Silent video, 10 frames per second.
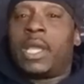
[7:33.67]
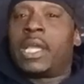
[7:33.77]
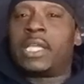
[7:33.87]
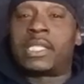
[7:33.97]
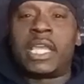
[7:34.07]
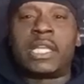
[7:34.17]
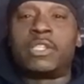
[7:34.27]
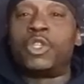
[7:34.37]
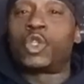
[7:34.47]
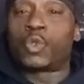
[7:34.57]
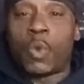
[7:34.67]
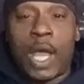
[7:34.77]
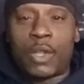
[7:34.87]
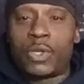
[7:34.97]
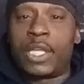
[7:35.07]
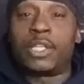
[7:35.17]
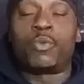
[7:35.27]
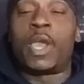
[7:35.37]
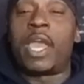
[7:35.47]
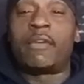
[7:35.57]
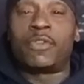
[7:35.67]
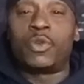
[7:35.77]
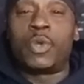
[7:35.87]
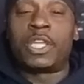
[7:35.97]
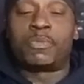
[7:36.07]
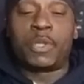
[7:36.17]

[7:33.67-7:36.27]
it's hidden, you swallowed it, wherever you is,